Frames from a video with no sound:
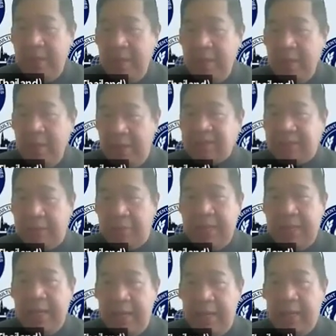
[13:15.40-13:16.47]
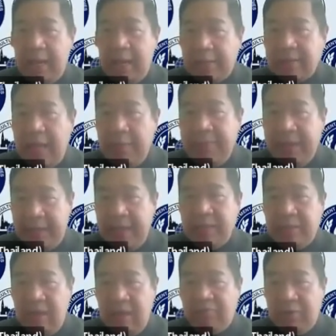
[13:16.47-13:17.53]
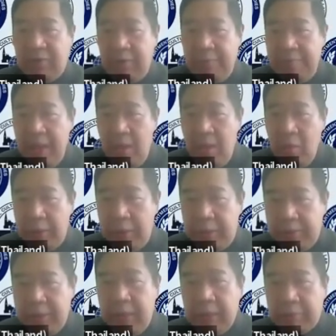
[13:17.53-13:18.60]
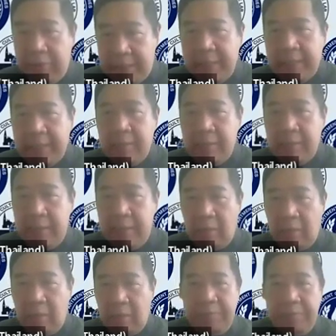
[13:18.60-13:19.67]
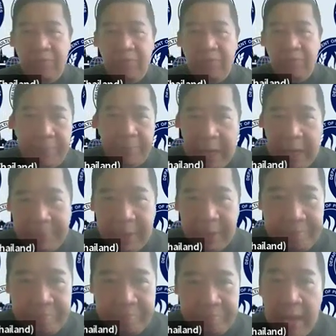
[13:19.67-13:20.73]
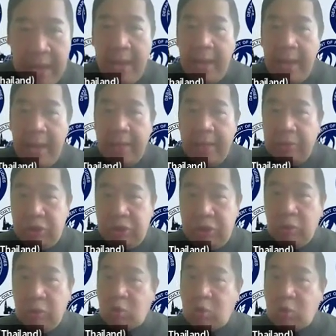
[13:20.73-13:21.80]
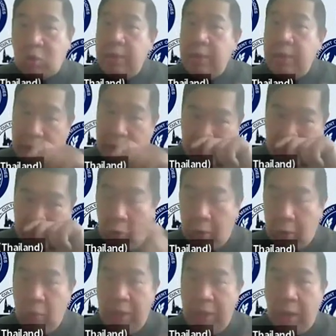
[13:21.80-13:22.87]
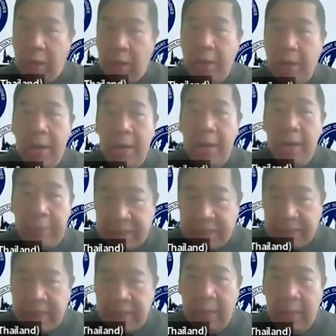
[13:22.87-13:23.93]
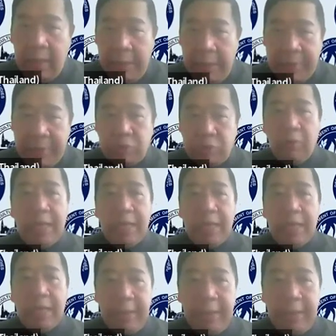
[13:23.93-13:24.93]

It's a real academic endeavor with real critique on how to improve your paper. And June 2024, we are writing a paper together,